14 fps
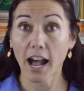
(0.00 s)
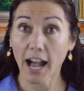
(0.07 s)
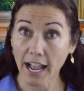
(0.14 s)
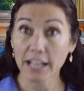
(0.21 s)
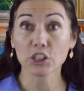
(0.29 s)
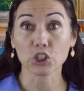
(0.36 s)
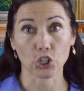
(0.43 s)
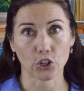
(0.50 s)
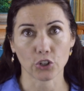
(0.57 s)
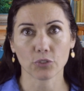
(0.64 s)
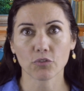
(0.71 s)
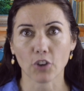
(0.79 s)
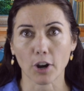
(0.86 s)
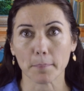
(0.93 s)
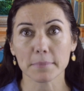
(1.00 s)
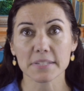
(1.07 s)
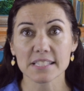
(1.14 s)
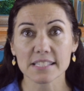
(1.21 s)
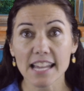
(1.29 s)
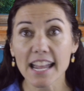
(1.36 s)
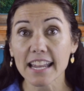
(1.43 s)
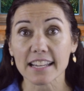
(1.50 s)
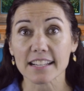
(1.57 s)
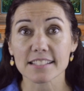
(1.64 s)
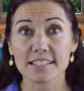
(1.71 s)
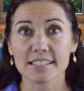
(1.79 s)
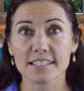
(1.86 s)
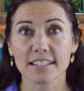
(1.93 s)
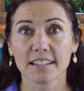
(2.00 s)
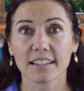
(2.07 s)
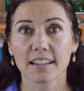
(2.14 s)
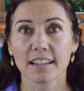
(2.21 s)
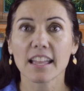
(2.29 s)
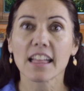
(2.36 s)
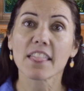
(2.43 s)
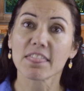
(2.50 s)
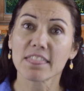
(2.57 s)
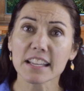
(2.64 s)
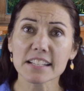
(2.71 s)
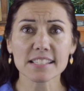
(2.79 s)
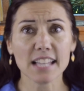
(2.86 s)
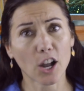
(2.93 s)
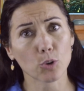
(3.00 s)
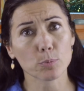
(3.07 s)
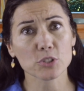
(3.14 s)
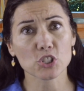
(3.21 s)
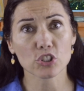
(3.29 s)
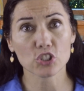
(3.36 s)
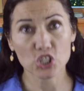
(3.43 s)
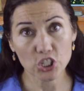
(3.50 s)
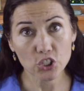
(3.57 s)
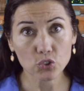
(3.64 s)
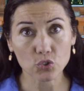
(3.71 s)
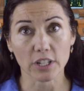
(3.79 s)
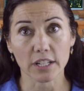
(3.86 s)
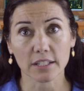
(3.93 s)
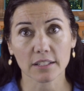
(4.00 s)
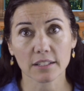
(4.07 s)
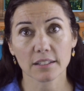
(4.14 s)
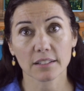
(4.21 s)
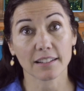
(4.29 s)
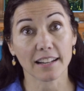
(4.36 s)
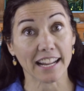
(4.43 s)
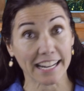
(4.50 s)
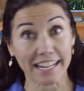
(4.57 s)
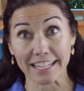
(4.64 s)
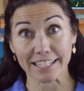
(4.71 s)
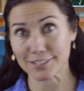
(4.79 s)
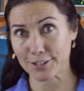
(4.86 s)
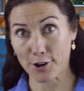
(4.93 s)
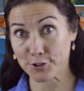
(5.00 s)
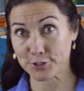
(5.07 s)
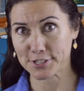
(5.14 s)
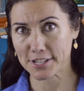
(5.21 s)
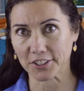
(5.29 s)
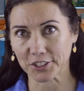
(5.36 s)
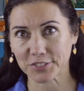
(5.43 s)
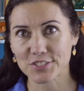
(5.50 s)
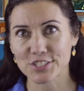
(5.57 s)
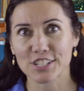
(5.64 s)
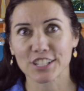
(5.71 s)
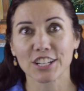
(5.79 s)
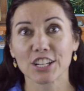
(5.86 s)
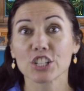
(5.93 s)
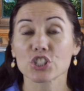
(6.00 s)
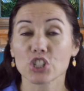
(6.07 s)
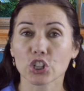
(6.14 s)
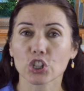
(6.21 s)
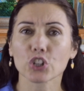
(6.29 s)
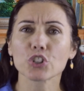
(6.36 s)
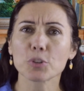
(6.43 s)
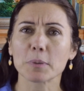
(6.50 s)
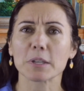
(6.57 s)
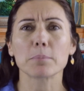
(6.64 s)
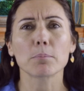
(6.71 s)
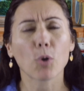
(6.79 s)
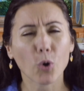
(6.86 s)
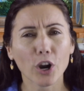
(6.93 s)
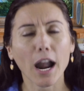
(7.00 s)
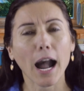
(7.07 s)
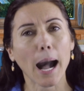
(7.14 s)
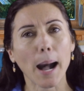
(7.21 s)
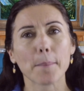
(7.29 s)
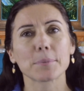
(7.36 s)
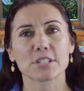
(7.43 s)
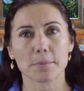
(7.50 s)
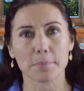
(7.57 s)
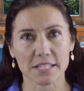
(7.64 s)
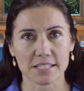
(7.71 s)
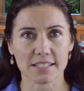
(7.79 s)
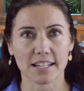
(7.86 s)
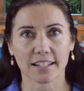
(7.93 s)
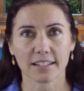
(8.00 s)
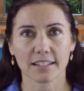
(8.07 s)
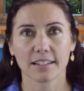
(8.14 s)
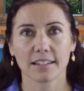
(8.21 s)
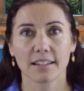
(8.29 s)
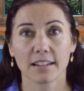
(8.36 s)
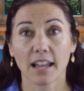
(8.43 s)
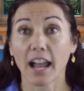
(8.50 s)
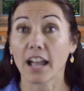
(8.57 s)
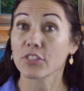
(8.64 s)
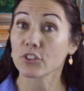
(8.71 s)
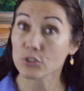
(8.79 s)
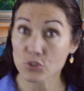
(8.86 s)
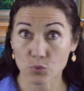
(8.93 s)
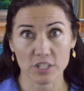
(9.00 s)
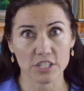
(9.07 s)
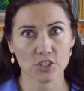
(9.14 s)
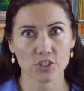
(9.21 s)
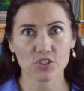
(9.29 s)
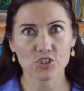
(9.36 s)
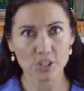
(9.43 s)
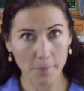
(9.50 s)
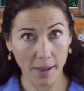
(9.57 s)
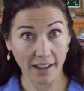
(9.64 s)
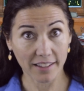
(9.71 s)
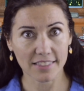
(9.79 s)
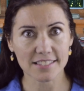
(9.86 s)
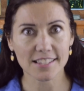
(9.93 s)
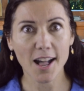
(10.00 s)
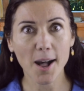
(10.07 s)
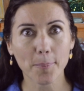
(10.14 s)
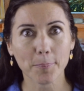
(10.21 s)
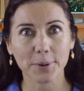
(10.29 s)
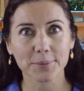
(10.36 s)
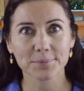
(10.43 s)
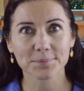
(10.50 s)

"I learn from mistakes." This helps your children and ourselves to learn to be more optimistic. And there's research to back this up.